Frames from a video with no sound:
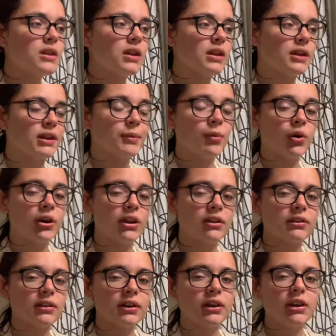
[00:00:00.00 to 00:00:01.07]
in the morning,
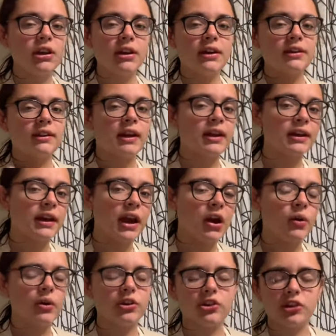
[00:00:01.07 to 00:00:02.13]
take it
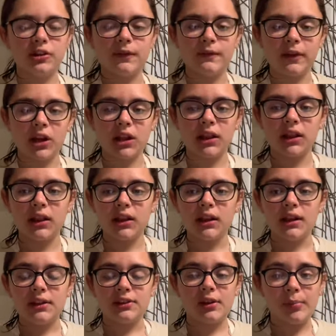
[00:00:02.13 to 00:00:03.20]
out. It should feel,
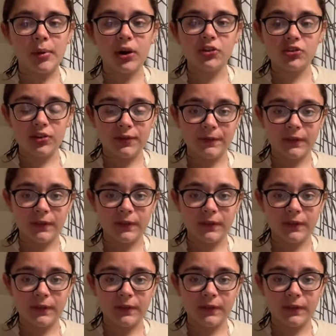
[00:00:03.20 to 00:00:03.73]
some parts should